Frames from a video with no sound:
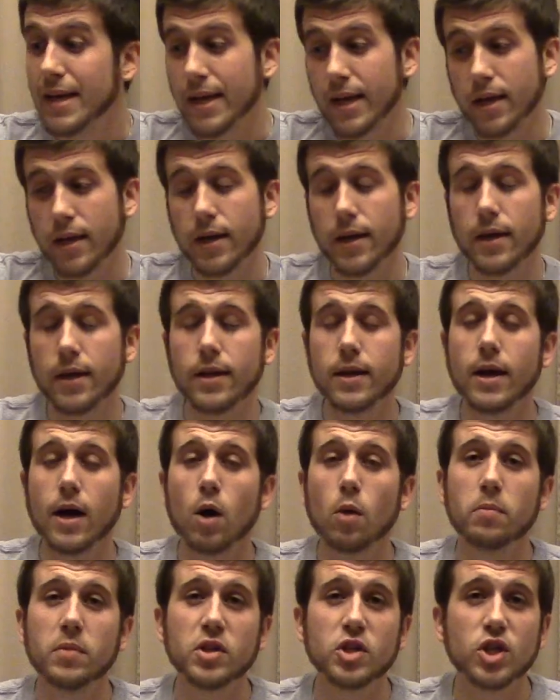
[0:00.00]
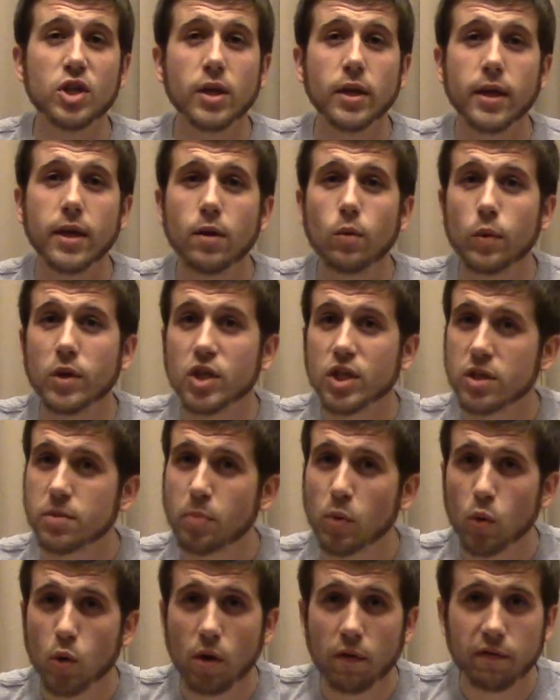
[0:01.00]
And I'll mention again, we
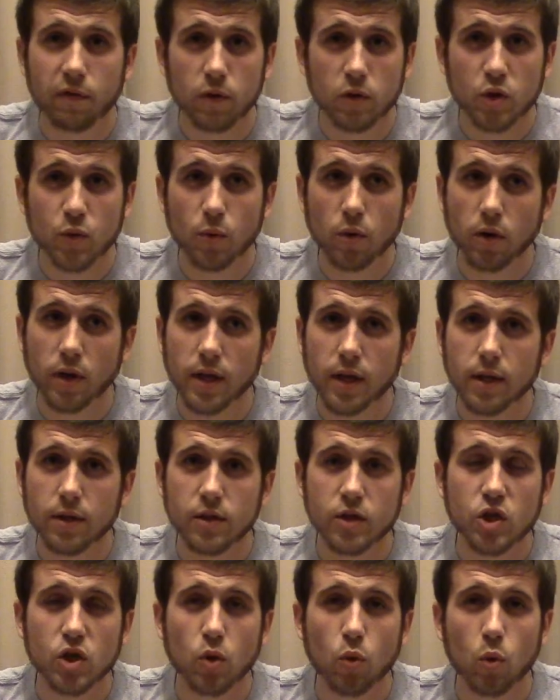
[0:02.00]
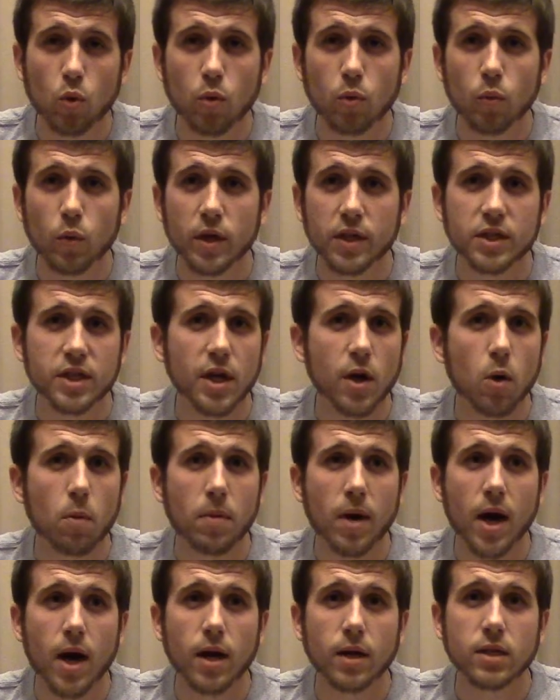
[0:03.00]
just pulled our first rookie in the score retail
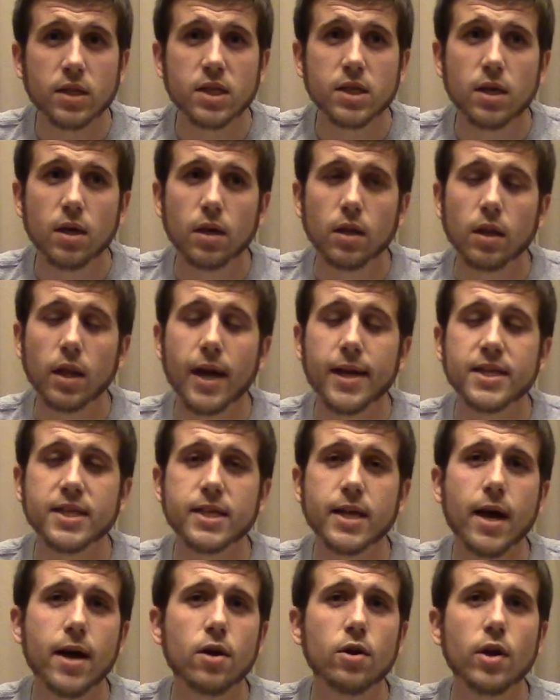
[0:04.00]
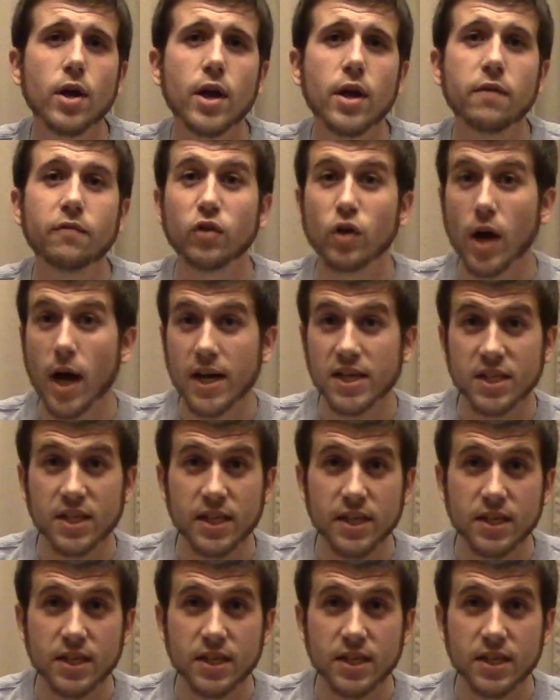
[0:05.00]
box last Saturday. If you guys